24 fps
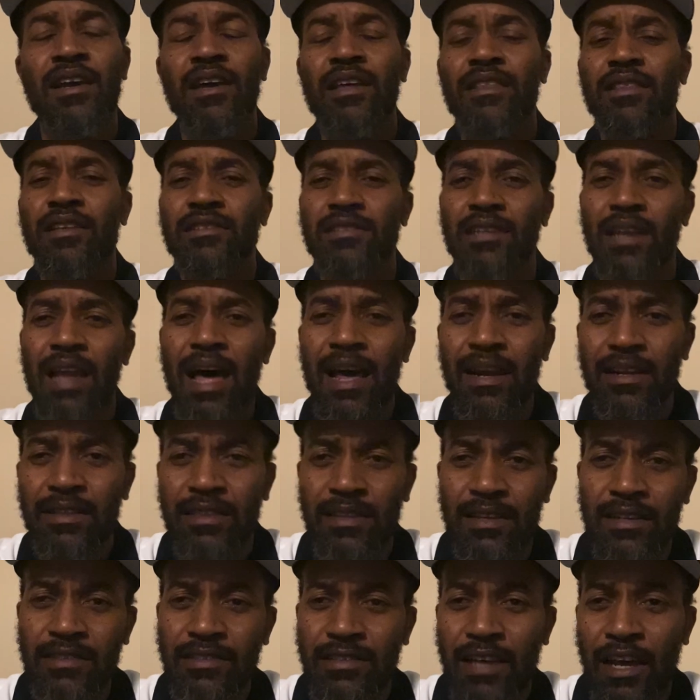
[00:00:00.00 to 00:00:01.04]
there's a lot of
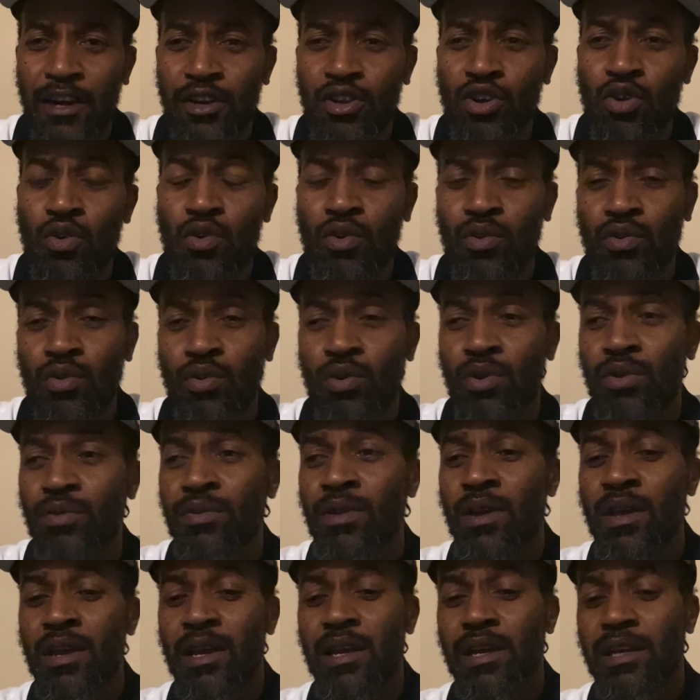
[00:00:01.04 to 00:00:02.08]
things that are going
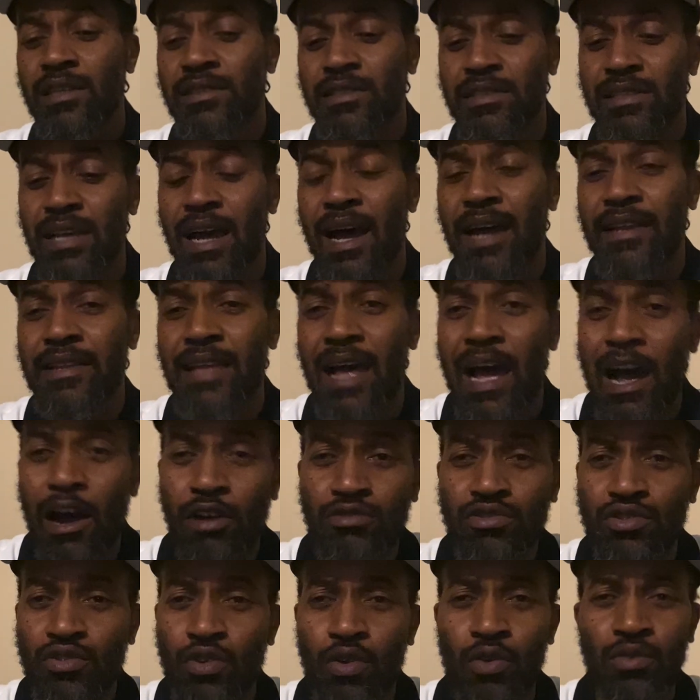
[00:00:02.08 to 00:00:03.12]
on inside the
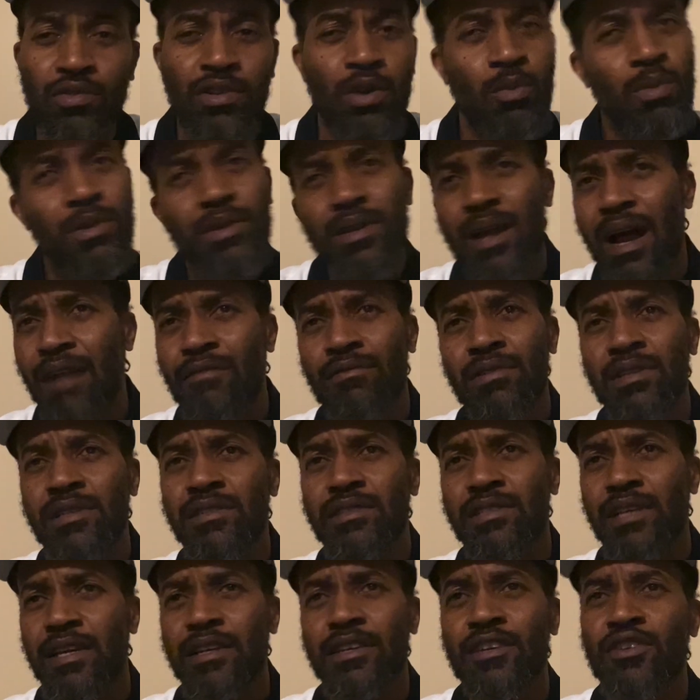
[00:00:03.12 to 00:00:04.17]
household that we're not really
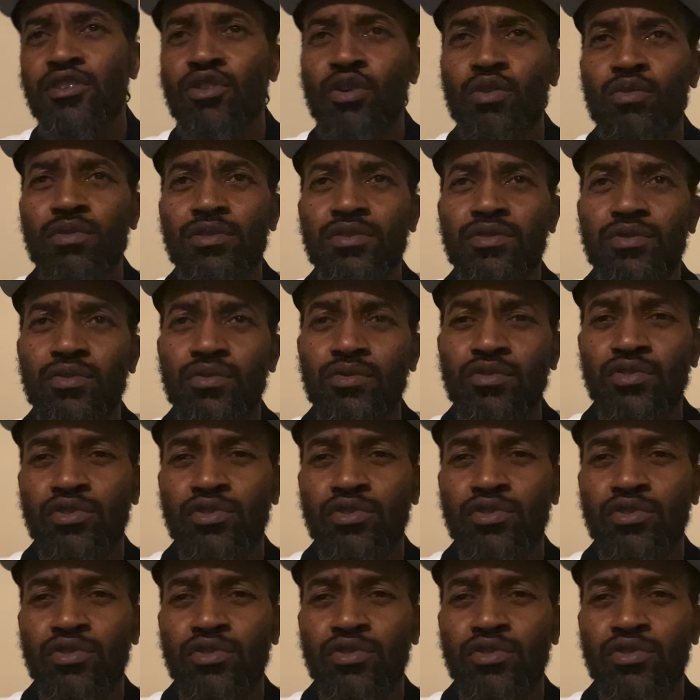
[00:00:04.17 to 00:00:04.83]
taking notice to.